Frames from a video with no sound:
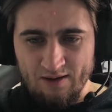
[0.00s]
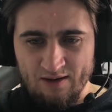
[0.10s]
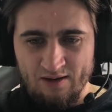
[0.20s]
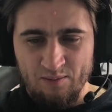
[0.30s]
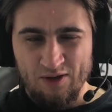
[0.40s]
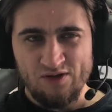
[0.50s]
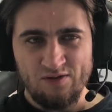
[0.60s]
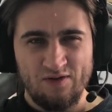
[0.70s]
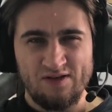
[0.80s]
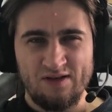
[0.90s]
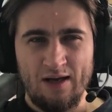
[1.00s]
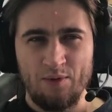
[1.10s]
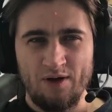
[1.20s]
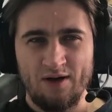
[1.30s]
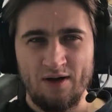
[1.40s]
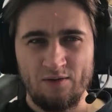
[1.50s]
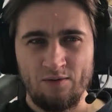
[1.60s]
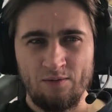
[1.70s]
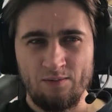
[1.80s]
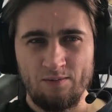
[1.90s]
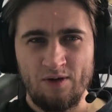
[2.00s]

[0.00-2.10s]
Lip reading: And then because of the sniper, I had to